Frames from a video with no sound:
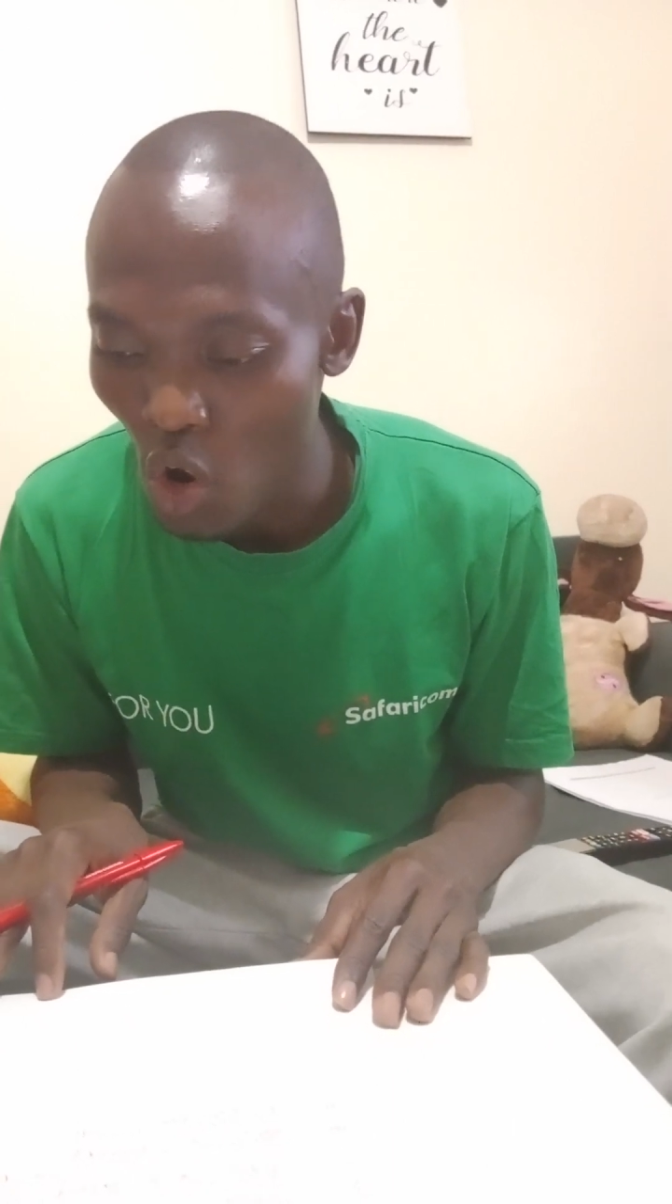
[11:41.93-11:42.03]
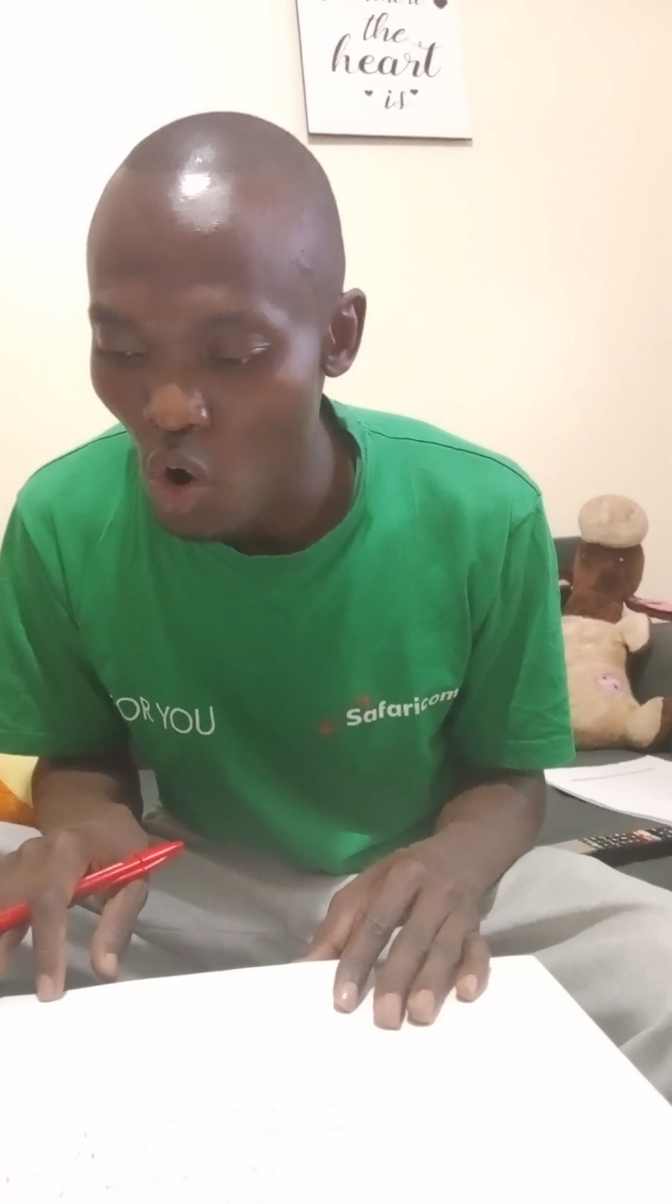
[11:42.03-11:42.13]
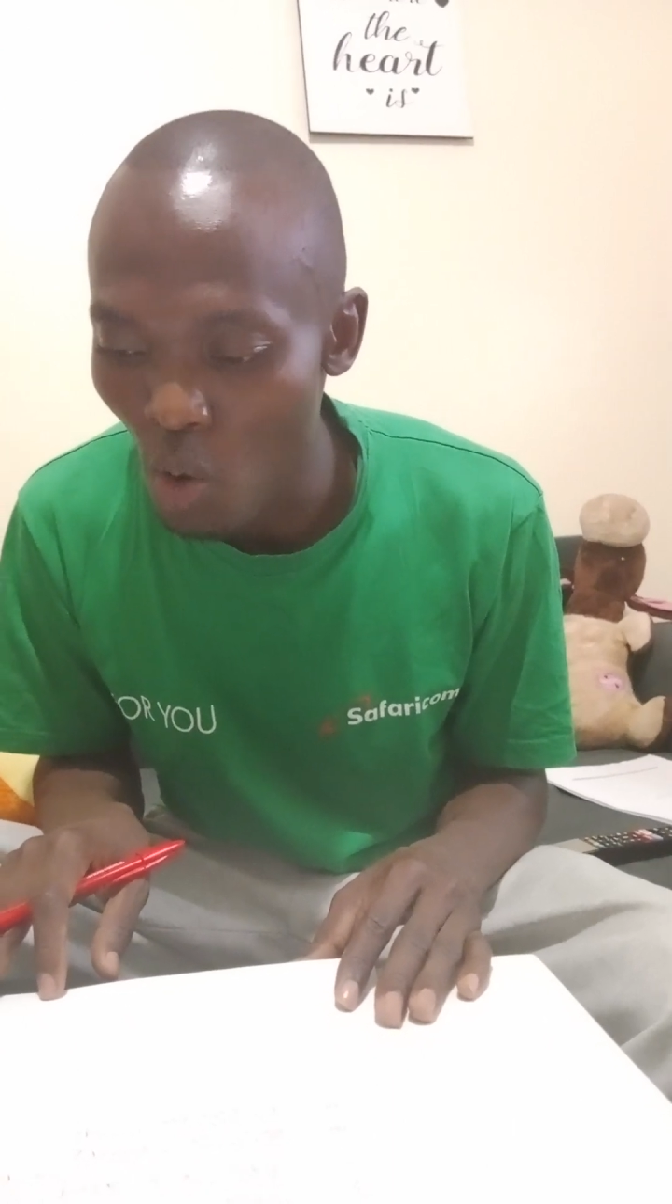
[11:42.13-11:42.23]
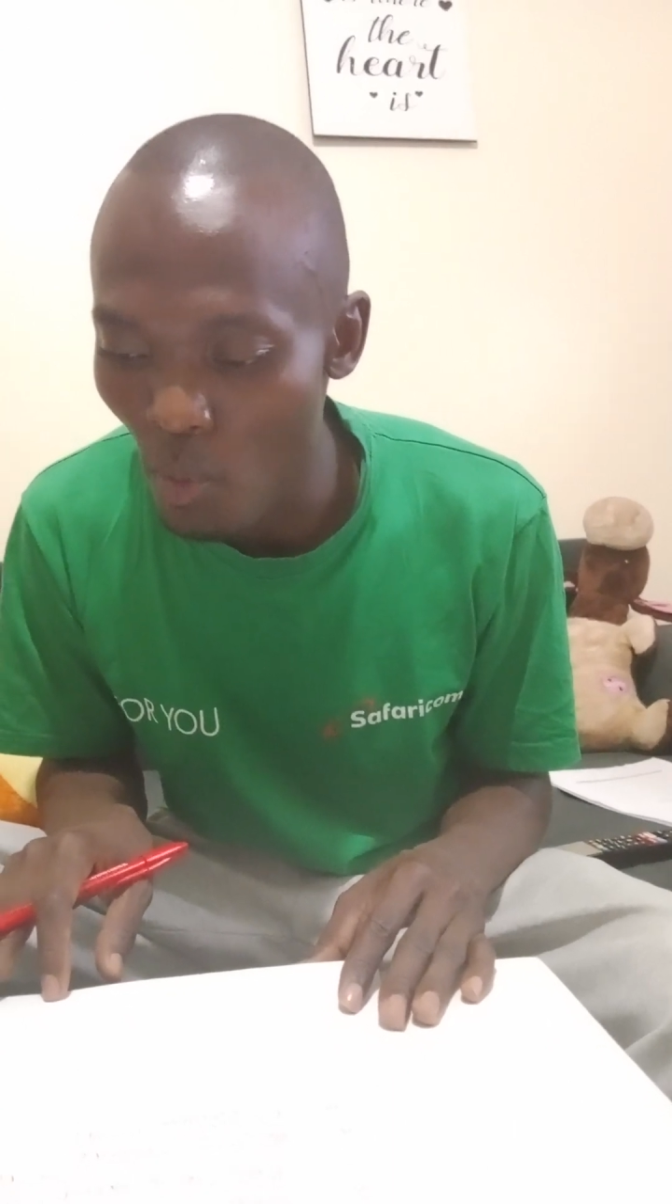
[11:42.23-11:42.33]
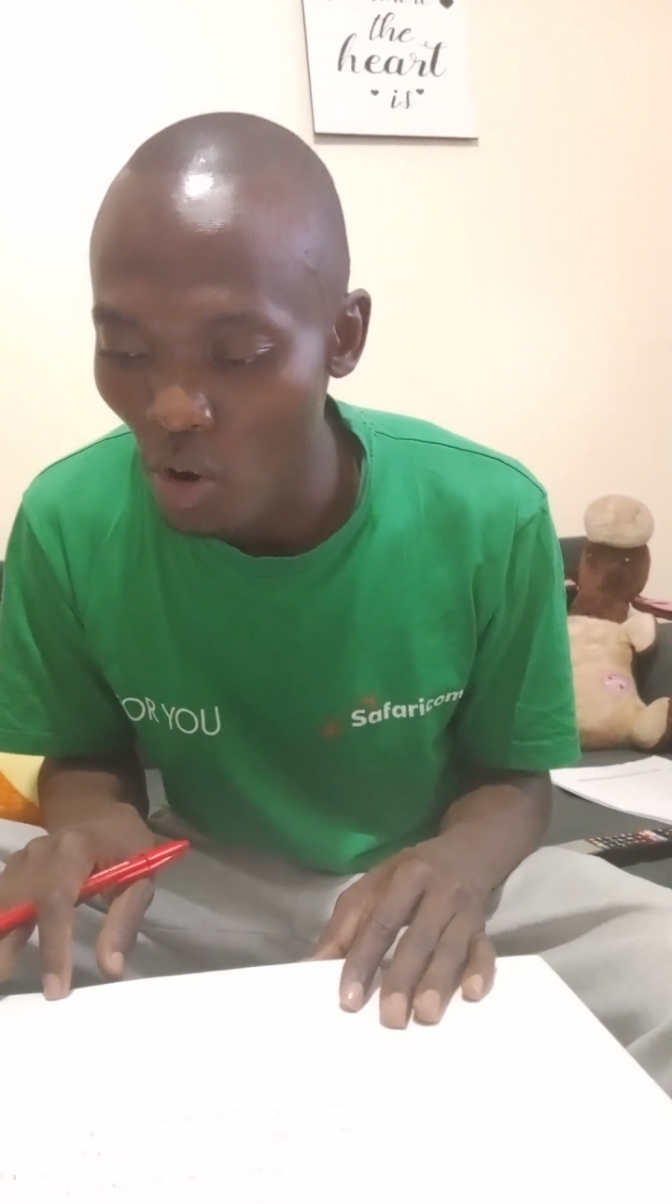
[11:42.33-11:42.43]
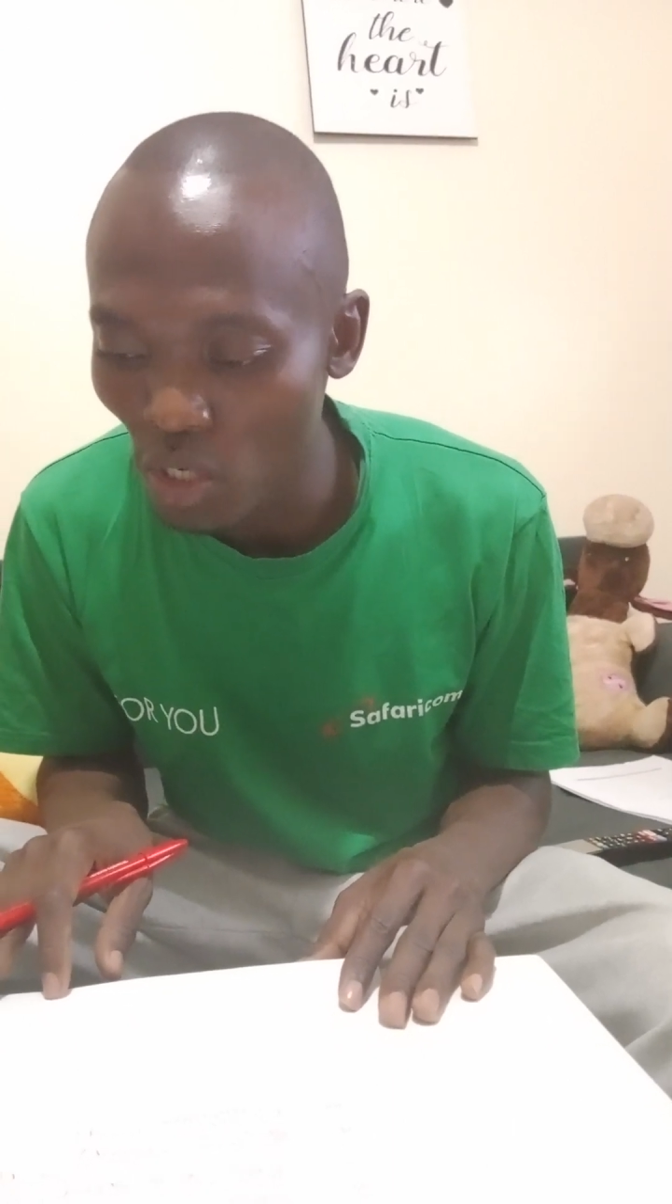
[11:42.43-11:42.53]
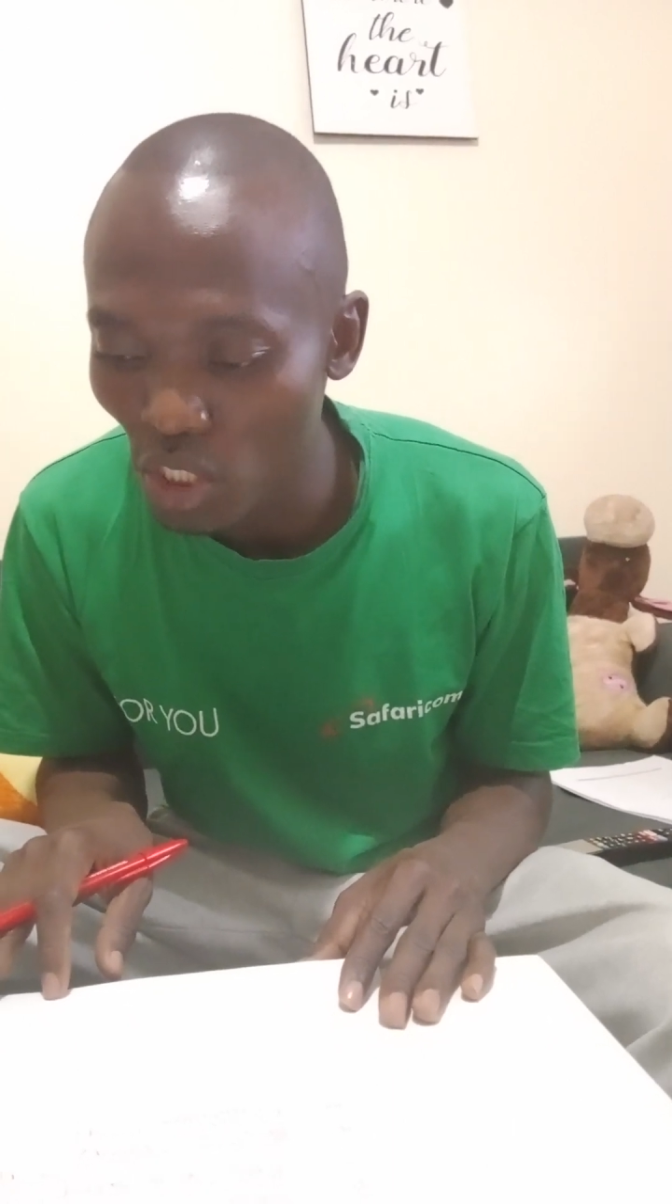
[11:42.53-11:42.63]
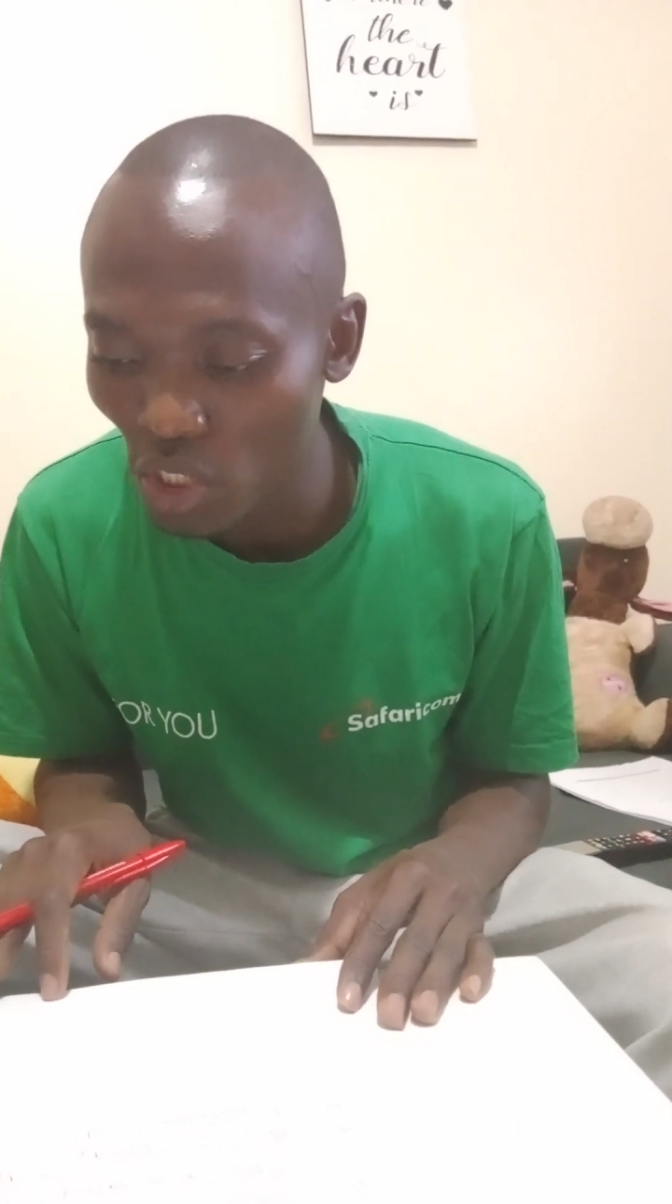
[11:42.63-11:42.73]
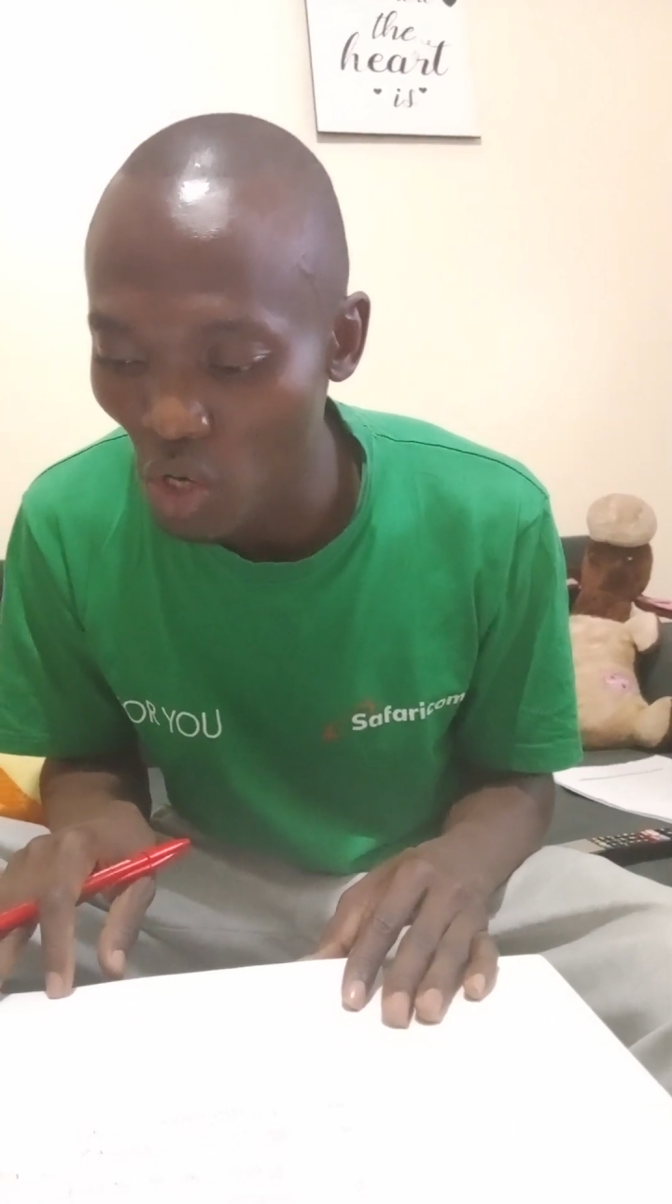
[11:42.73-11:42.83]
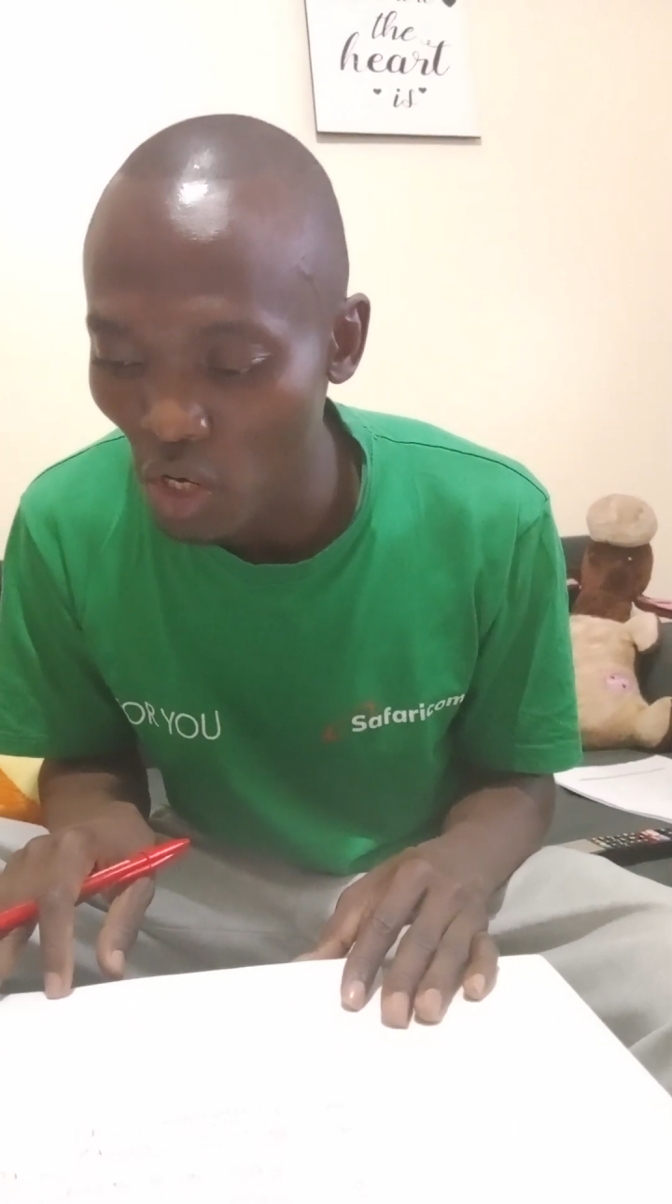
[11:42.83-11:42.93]
common
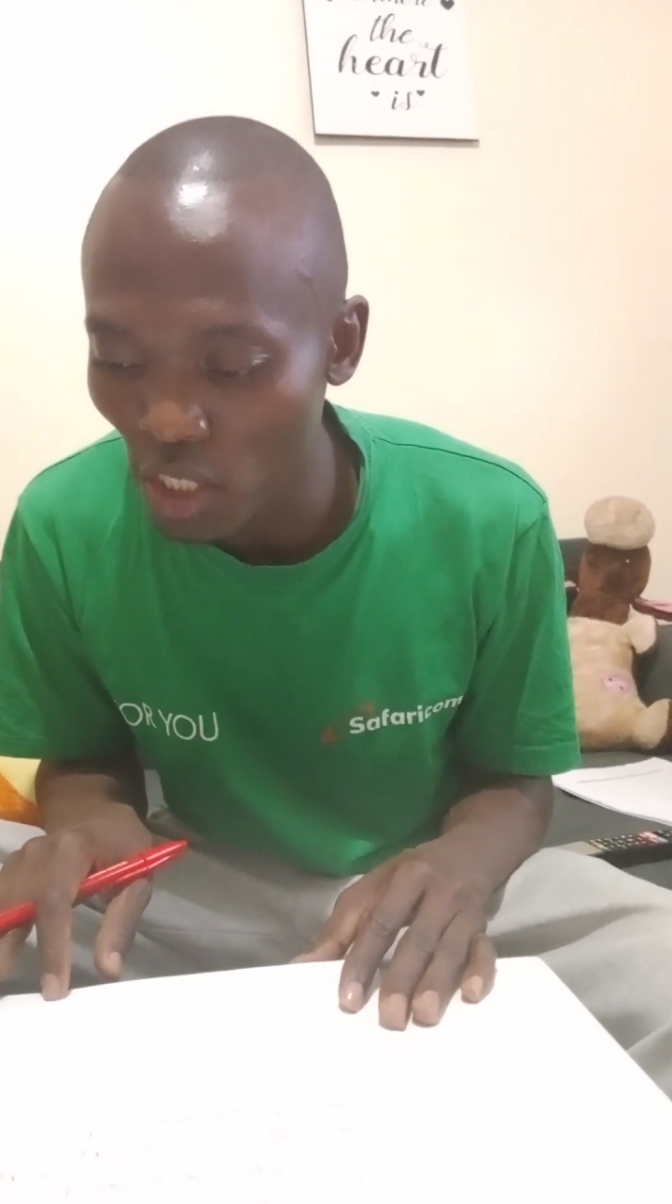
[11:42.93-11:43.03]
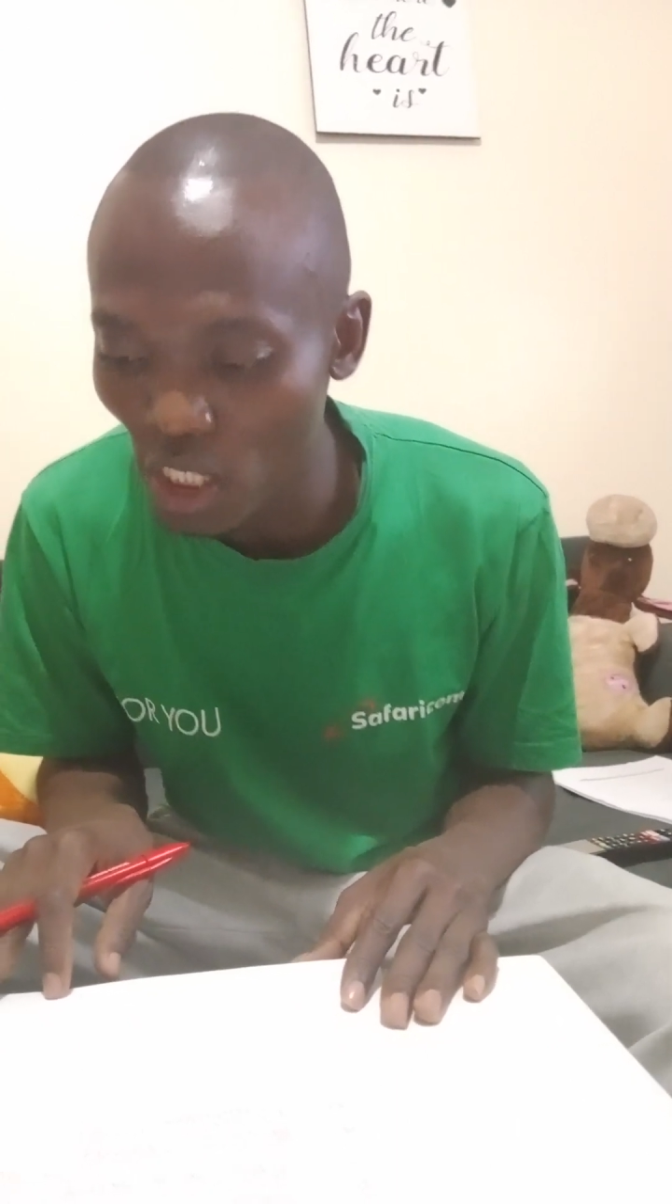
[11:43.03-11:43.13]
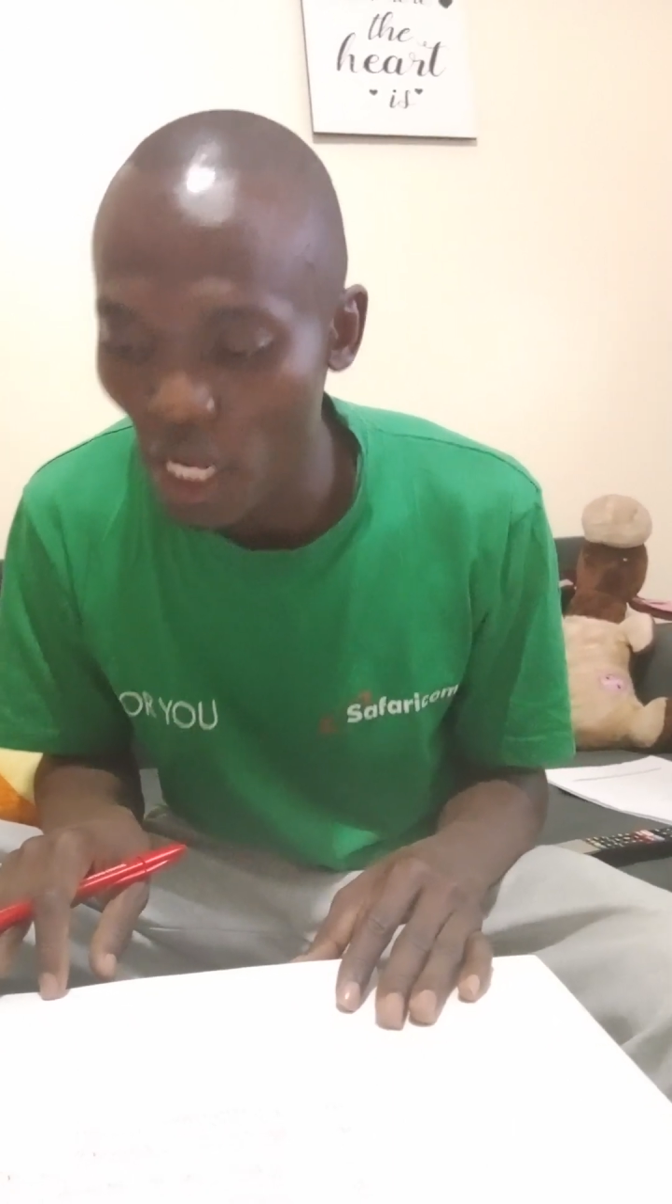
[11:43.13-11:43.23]
salt